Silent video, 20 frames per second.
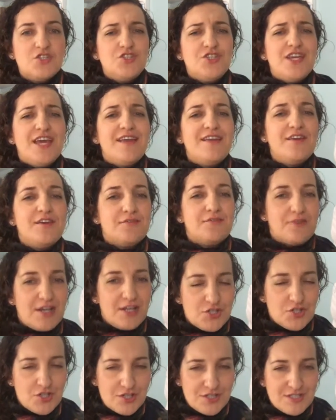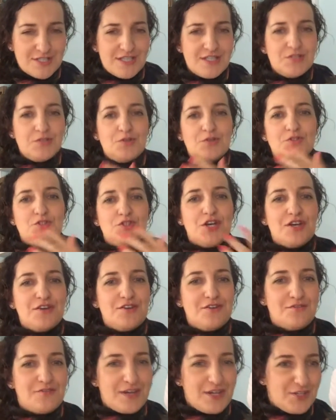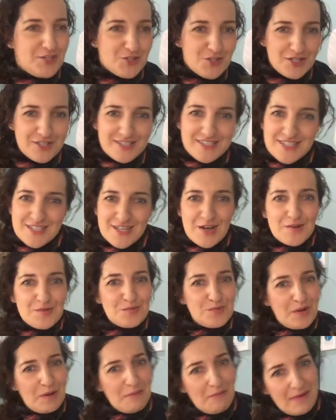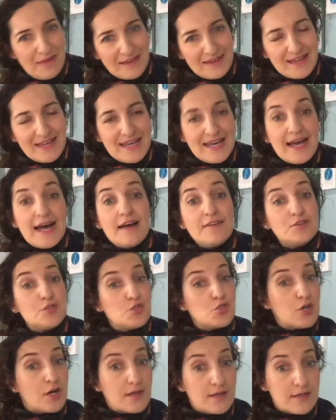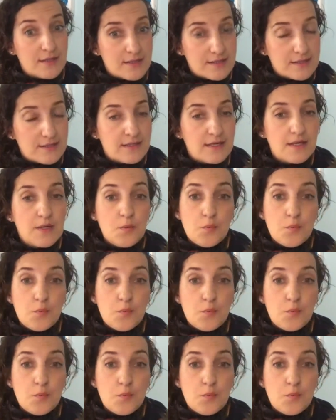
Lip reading: generations into generations of women have struggled